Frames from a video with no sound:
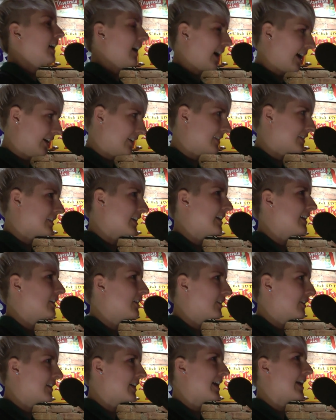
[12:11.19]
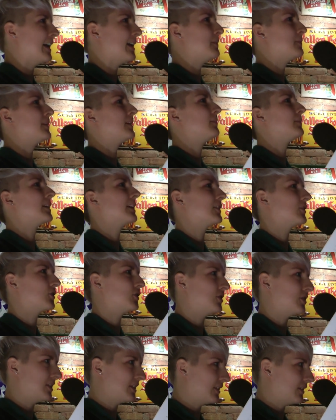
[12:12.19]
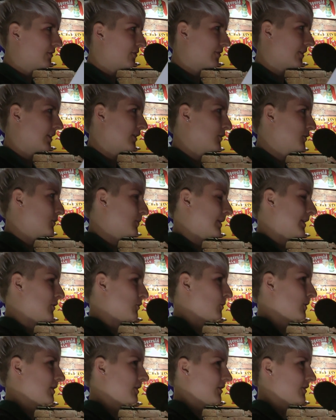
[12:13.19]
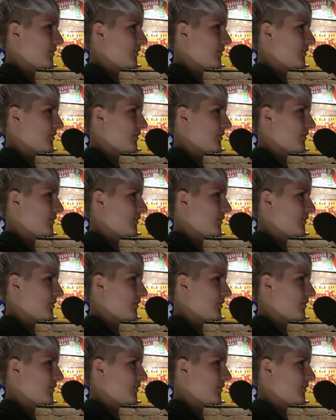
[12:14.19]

I say her name and I'm like, she follows me on Twitter,